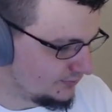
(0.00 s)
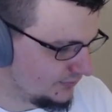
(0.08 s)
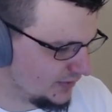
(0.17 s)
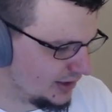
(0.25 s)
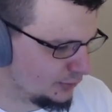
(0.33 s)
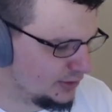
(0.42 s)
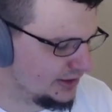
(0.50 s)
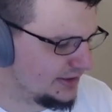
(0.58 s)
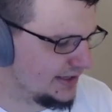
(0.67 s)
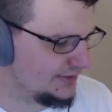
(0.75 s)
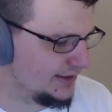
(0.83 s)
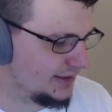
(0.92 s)
I really
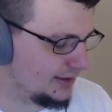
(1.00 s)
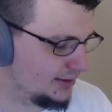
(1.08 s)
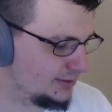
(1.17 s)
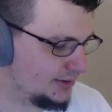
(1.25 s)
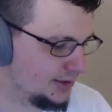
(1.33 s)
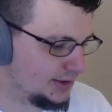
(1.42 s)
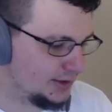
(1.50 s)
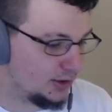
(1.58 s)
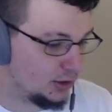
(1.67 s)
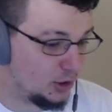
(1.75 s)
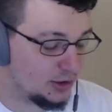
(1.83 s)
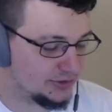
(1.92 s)
like that hire.
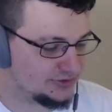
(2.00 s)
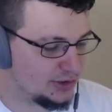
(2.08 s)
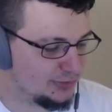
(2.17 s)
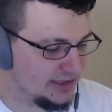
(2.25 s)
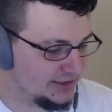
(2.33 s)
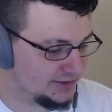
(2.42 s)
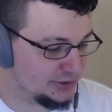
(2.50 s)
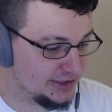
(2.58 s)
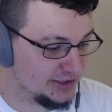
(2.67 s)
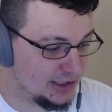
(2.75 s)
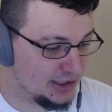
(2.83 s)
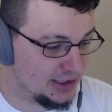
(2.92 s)
Arkansas made a good
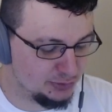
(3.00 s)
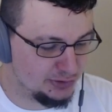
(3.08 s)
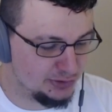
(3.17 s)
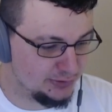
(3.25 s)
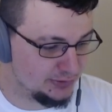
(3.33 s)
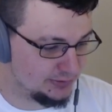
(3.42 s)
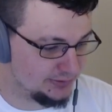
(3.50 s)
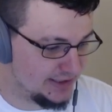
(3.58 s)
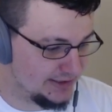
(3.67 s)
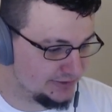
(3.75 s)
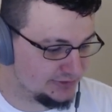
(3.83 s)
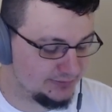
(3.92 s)
hire as well. They're
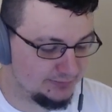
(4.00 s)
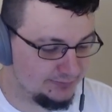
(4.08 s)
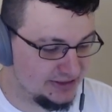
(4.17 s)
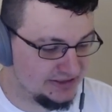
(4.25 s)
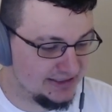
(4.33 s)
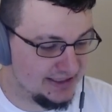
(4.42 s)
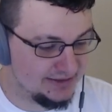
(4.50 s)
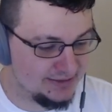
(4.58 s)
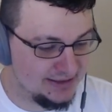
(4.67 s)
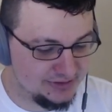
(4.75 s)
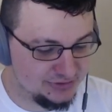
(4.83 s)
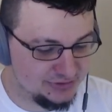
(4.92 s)
next. 58th
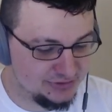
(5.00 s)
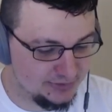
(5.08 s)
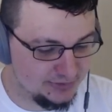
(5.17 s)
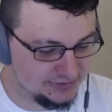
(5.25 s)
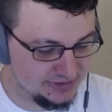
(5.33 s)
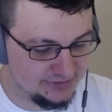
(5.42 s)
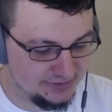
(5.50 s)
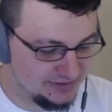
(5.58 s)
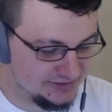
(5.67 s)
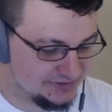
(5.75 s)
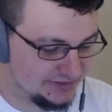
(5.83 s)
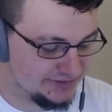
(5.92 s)
nationally, 13th in the
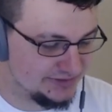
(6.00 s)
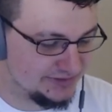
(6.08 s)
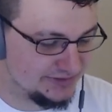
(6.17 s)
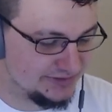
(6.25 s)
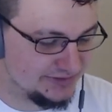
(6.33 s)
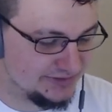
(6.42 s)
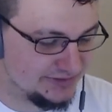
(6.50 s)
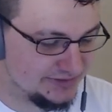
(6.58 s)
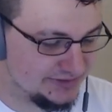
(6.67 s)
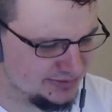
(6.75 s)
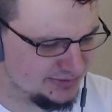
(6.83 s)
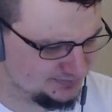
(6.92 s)
SEC. Sam Pittman,